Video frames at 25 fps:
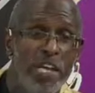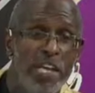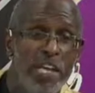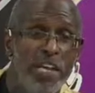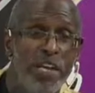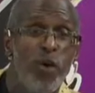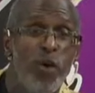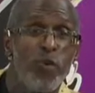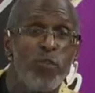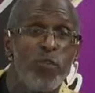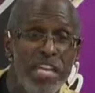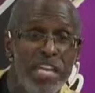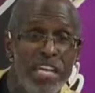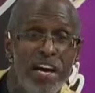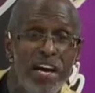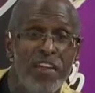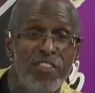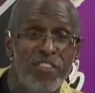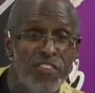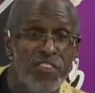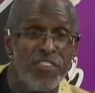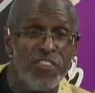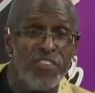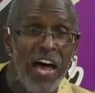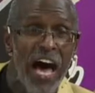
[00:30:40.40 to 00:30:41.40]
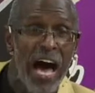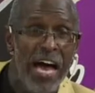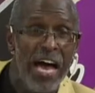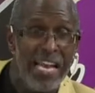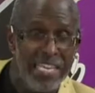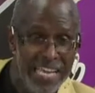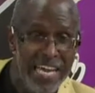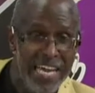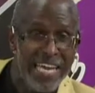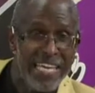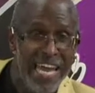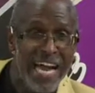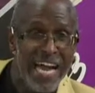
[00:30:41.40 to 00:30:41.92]
on the other side.
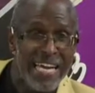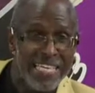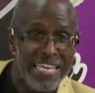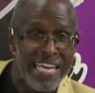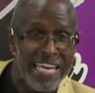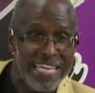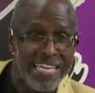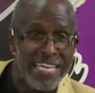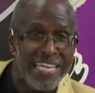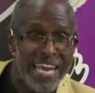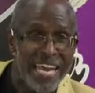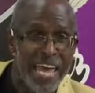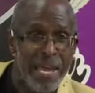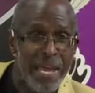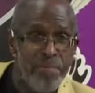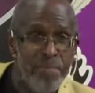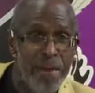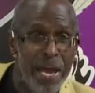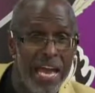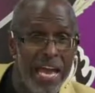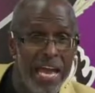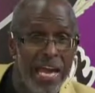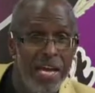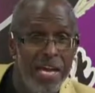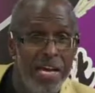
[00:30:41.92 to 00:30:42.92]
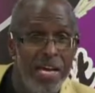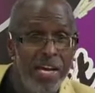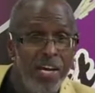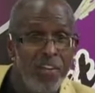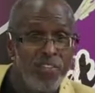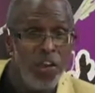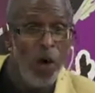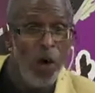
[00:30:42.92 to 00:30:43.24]
Can I get an amen? So